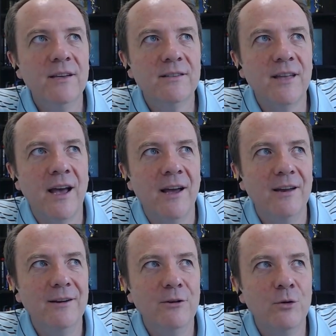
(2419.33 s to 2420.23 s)
is
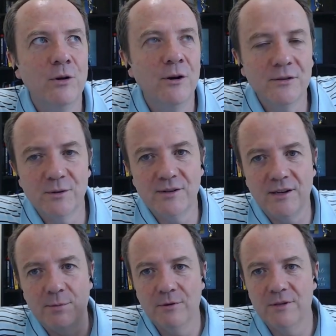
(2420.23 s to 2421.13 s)
that you can also
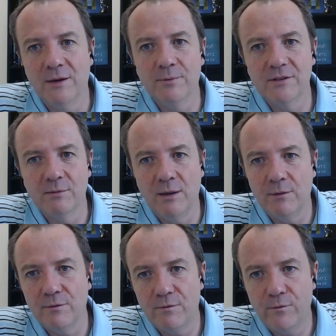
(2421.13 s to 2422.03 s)
set up in your templates that
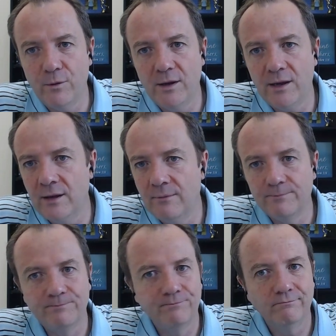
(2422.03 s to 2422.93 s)
maybe
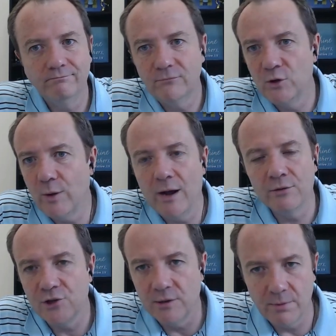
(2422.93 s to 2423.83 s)
free
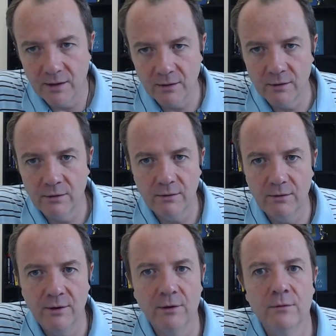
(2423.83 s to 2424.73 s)
ground shipping
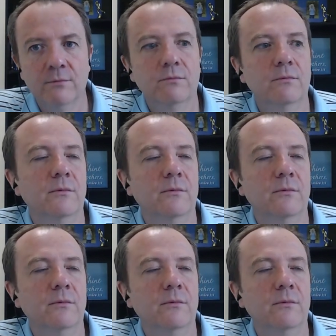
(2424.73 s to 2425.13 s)
or, you know,